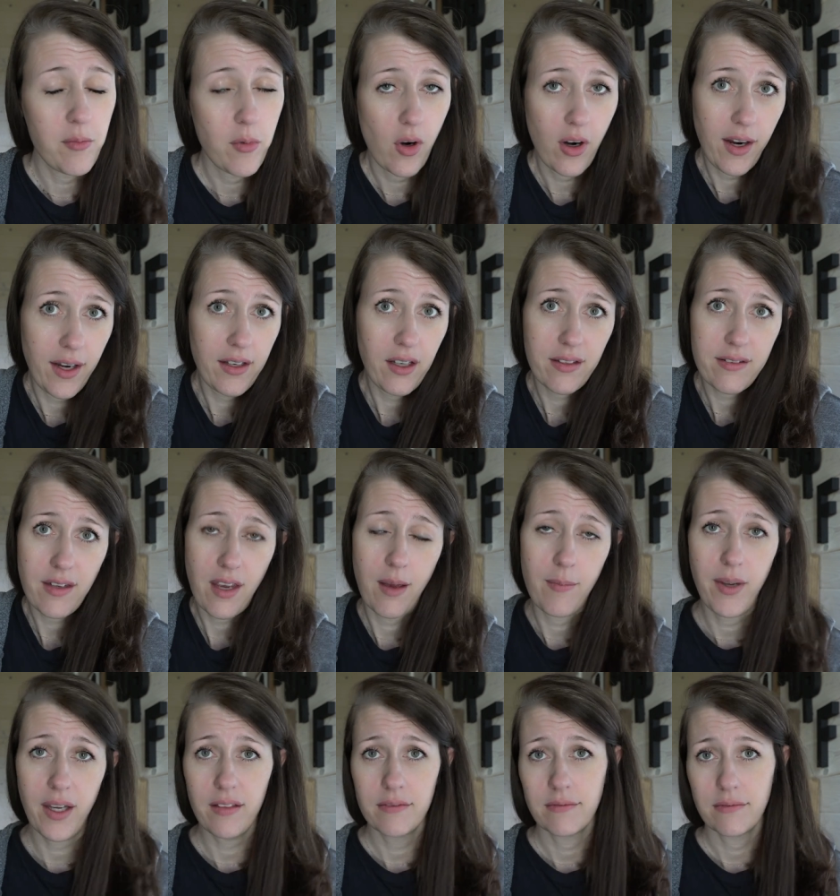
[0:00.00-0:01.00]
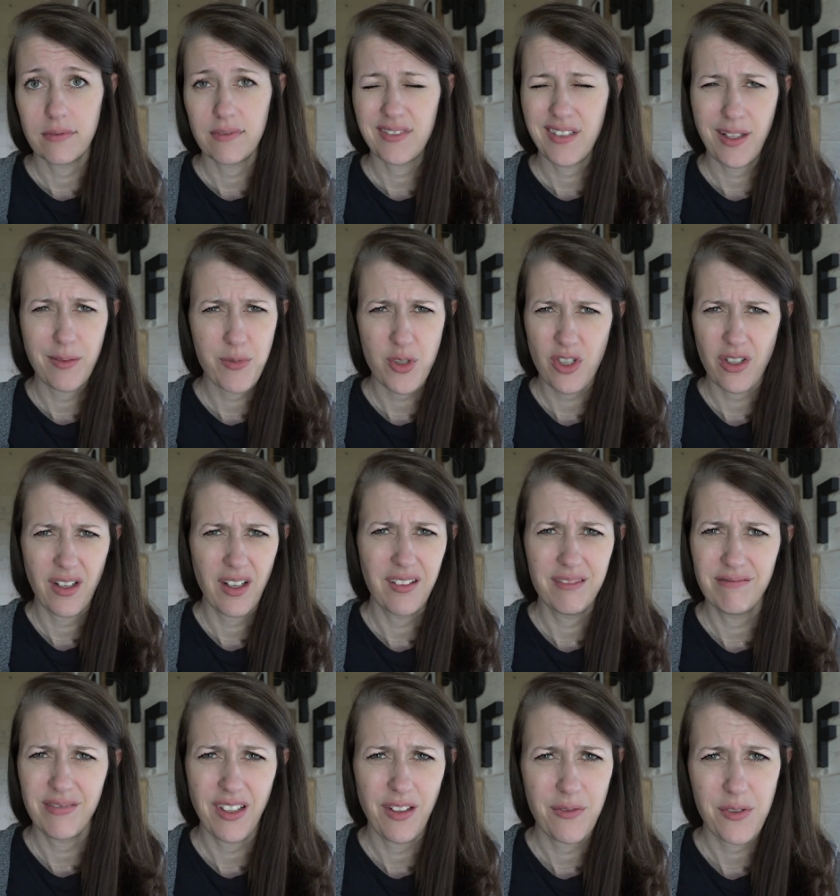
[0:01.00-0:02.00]
more ideas coming i'm
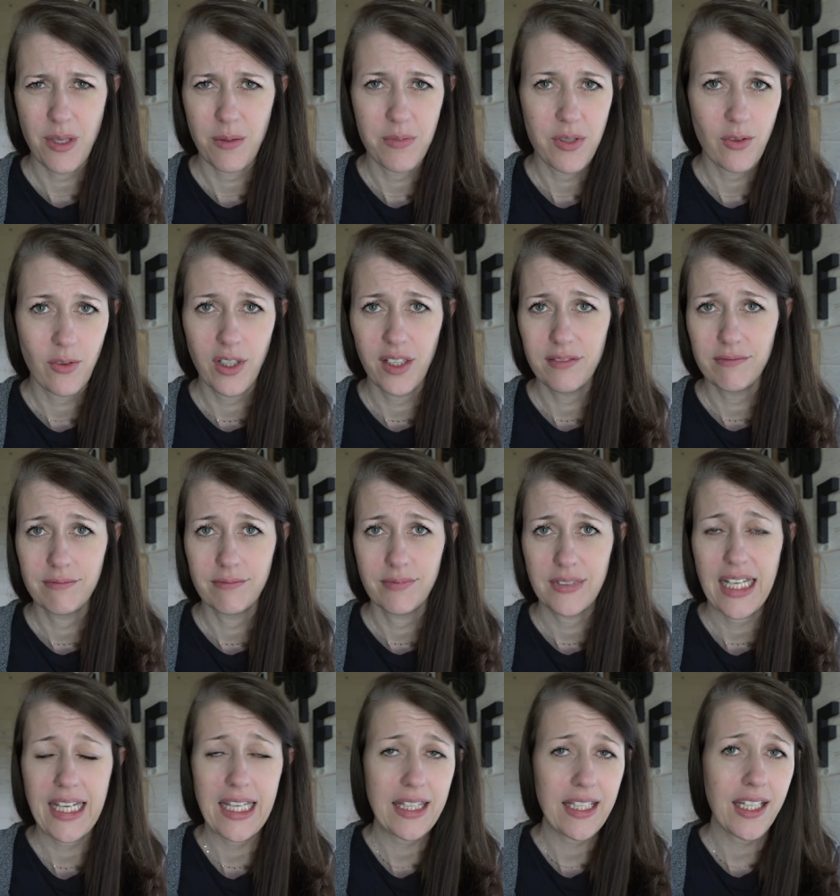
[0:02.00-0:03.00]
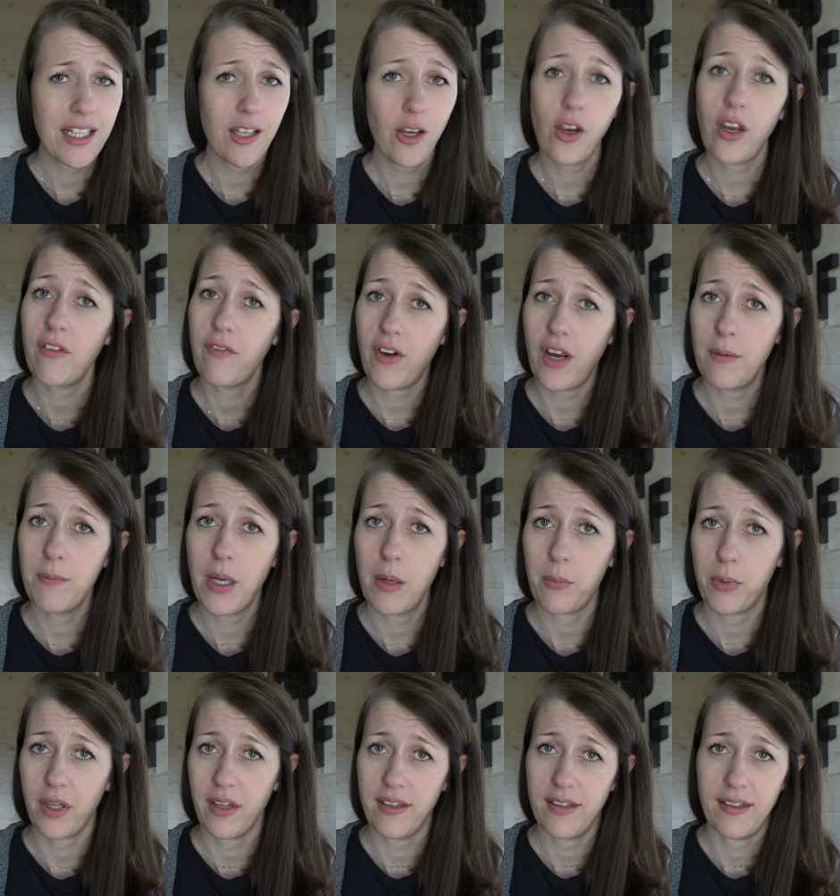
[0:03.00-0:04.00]
sure of some sort and then you can find me at
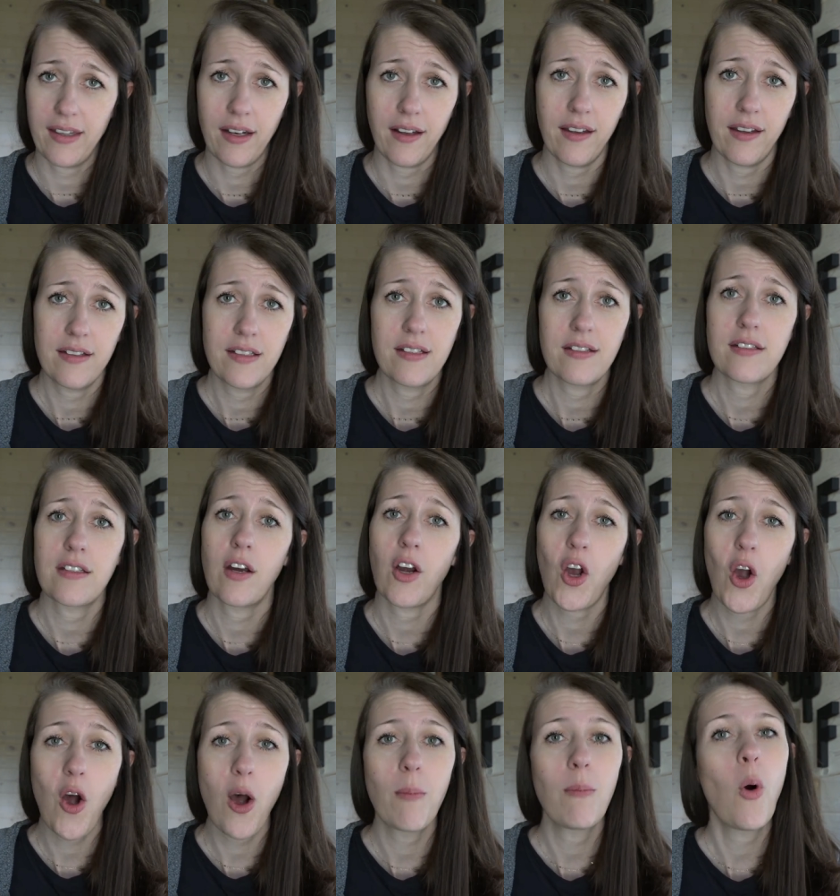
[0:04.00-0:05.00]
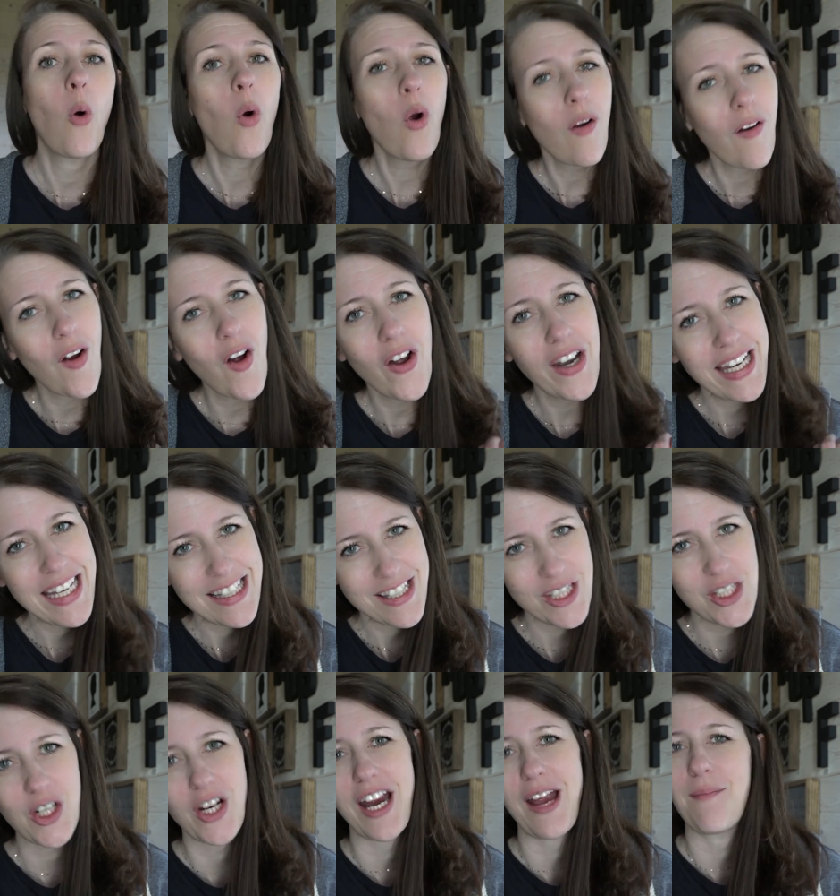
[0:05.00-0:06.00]
brilliantlittleideas.com or on
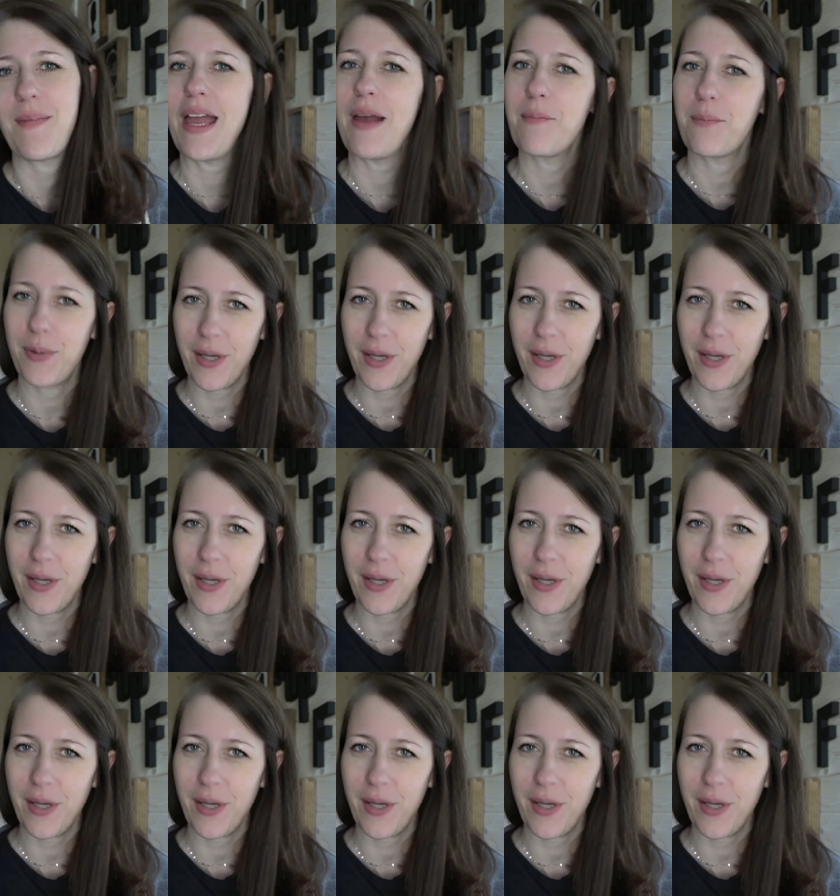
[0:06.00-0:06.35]
instagram at